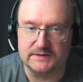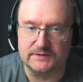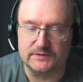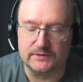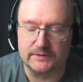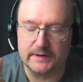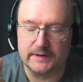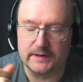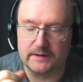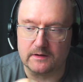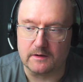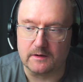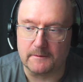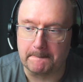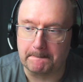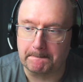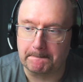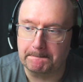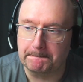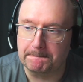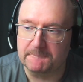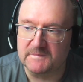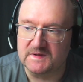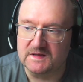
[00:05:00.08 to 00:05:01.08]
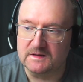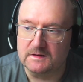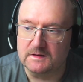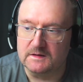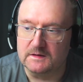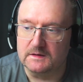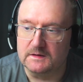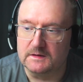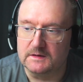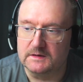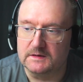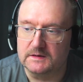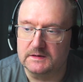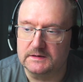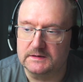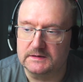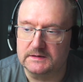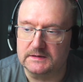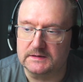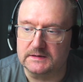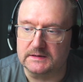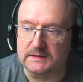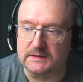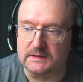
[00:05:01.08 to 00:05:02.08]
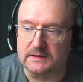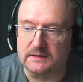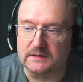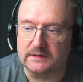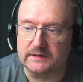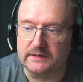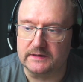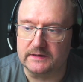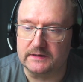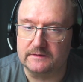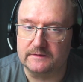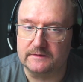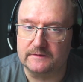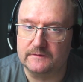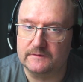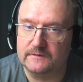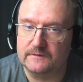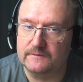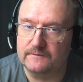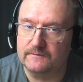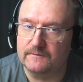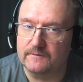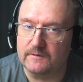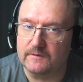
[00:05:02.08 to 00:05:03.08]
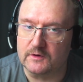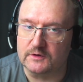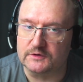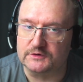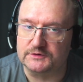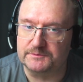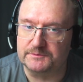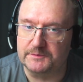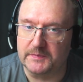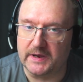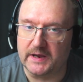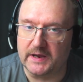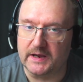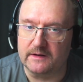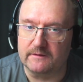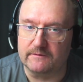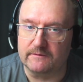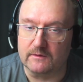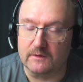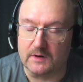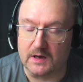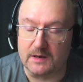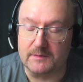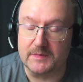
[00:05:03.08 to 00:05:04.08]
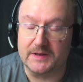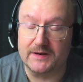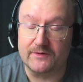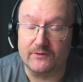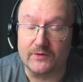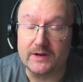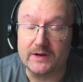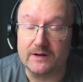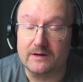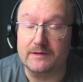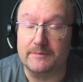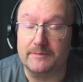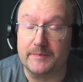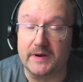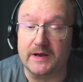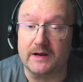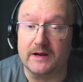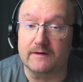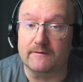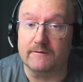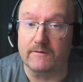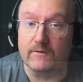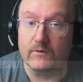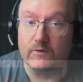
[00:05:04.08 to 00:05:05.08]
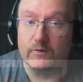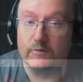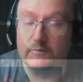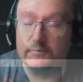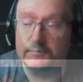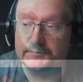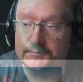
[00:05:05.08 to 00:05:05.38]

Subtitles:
together, and it was painful. I mean, really painful.